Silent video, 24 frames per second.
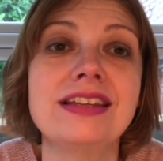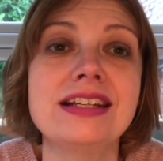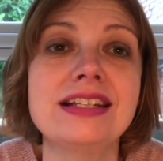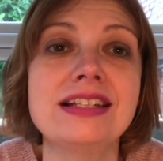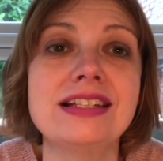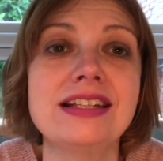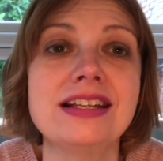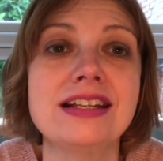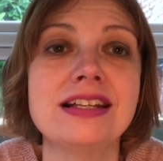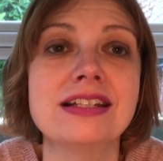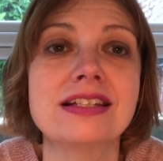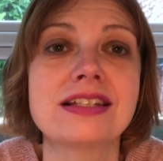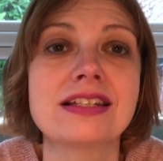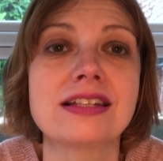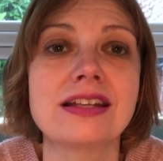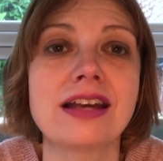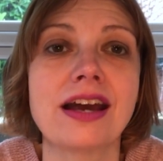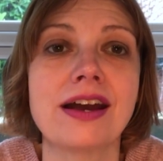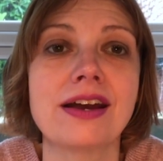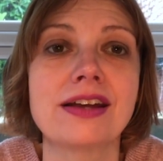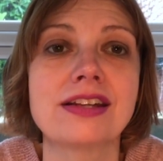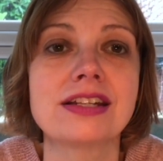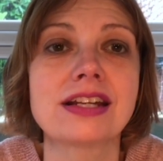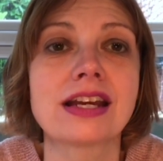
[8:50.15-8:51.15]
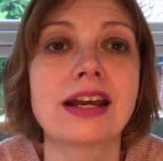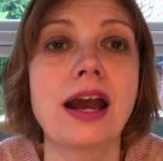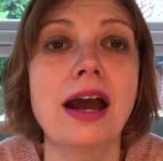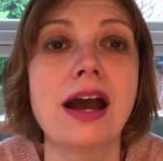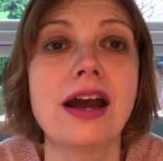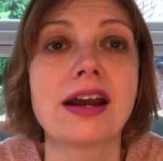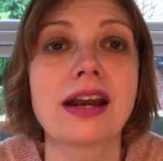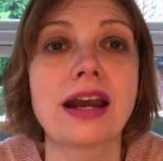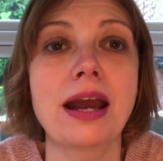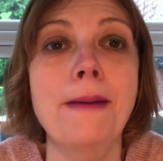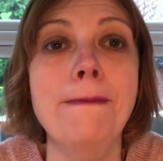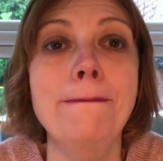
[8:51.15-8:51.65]
this is to
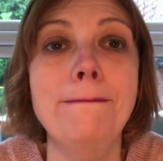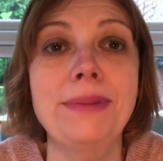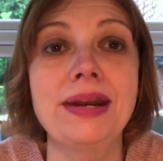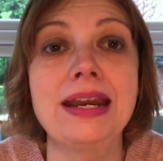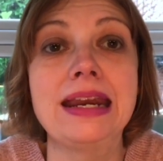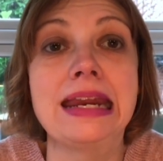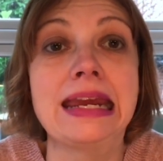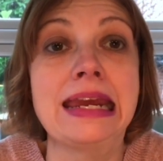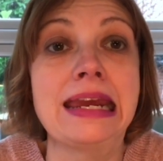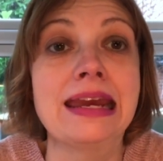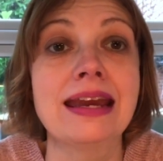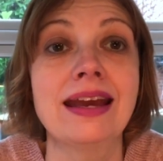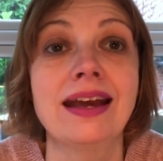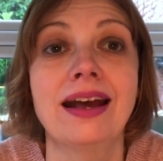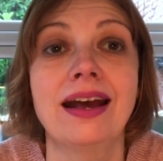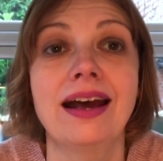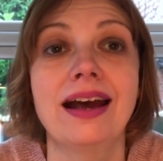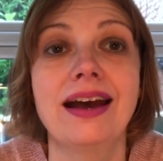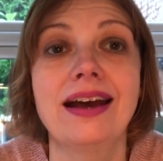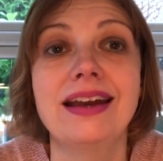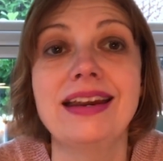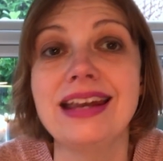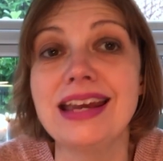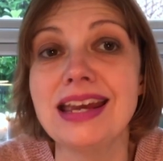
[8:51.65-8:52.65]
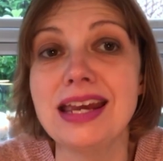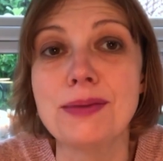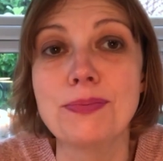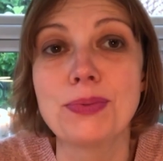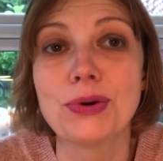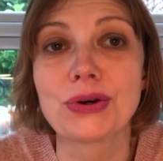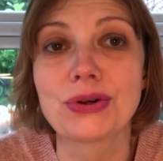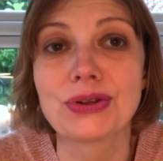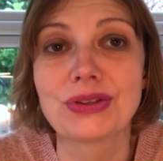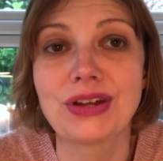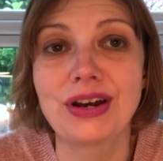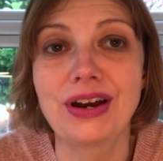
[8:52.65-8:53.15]
accompany an
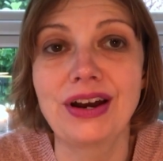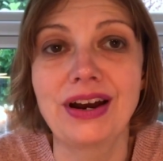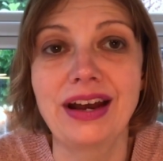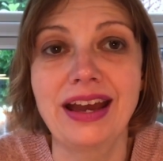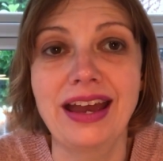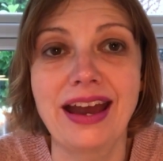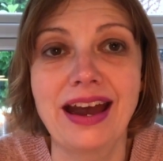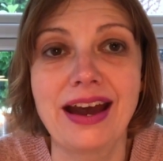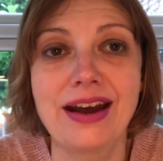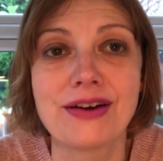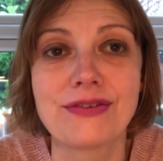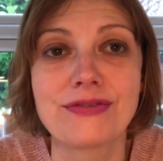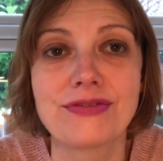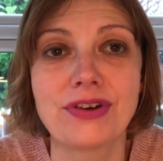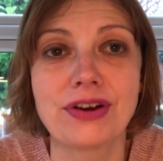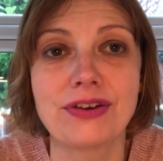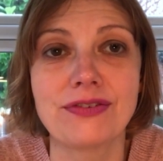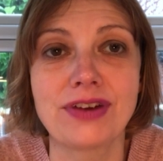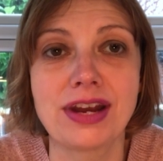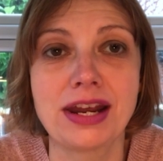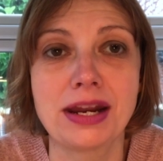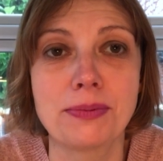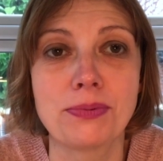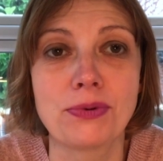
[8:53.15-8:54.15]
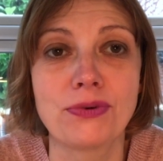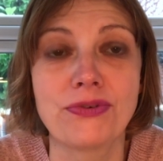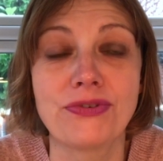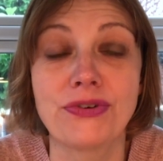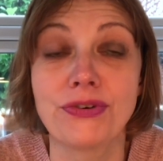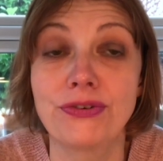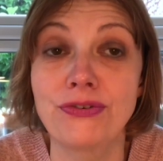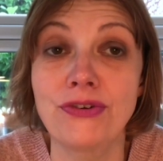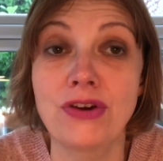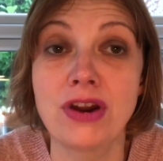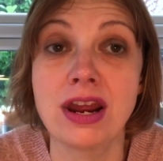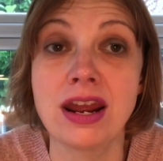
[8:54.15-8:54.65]
ebook that I have available for
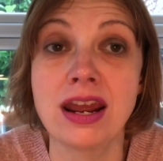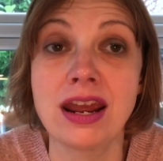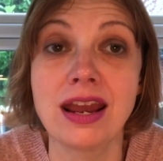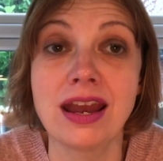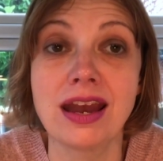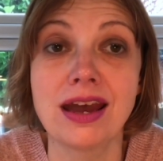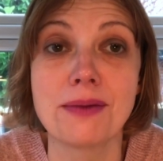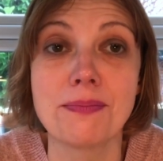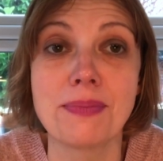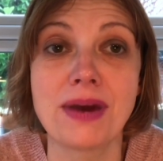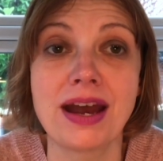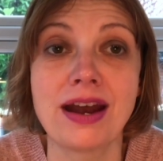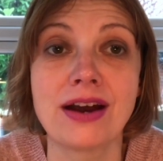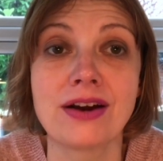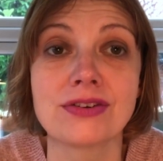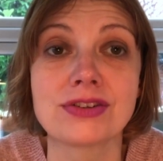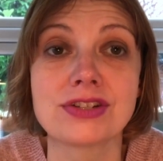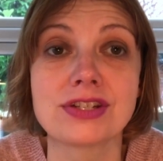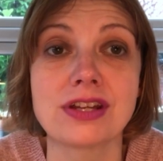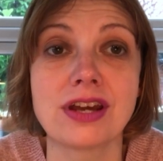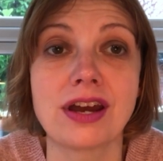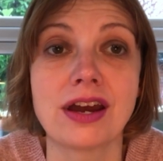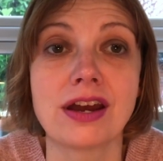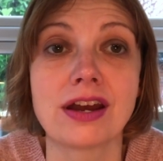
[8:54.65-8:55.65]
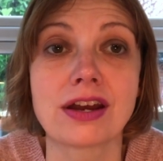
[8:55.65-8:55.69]
free about